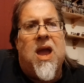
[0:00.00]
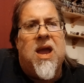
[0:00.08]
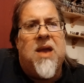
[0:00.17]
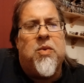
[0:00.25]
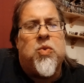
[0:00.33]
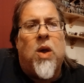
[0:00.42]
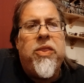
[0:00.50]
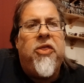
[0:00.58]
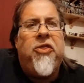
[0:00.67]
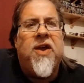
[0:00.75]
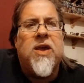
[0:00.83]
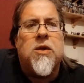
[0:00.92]
It was one of the
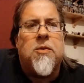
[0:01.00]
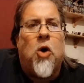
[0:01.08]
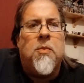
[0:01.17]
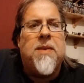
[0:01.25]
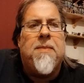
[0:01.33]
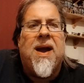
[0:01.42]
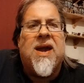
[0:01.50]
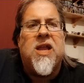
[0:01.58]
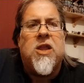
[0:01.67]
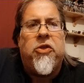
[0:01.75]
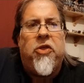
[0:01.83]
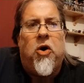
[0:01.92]
things that got me back
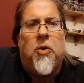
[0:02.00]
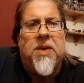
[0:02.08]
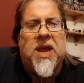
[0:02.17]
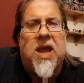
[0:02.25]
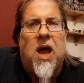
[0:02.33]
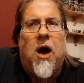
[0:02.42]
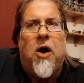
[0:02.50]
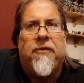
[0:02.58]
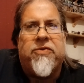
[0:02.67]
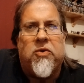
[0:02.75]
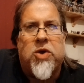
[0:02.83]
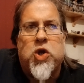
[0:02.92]
into the hobby
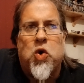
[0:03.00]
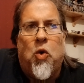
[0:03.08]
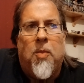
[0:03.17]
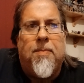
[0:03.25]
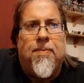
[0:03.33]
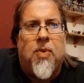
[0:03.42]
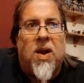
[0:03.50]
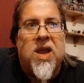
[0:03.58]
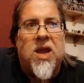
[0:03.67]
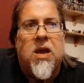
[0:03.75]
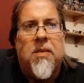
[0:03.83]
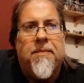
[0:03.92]
after a short
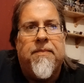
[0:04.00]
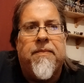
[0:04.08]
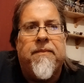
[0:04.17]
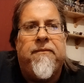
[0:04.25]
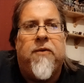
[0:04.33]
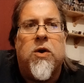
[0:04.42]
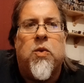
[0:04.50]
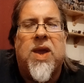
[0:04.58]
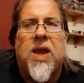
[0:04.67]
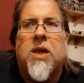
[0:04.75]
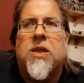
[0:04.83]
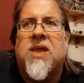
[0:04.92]
break
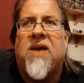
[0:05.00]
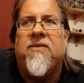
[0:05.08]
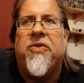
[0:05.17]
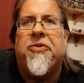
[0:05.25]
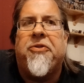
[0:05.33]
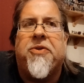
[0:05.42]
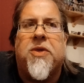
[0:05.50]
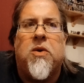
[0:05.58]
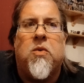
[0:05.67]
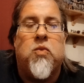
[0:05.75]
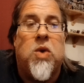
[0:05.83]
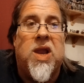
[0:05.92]
following 7th's
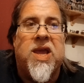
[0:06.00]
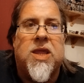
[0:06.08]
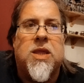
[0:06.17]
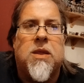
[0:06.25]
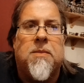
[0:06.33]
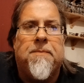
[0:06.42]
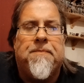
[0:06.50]
release.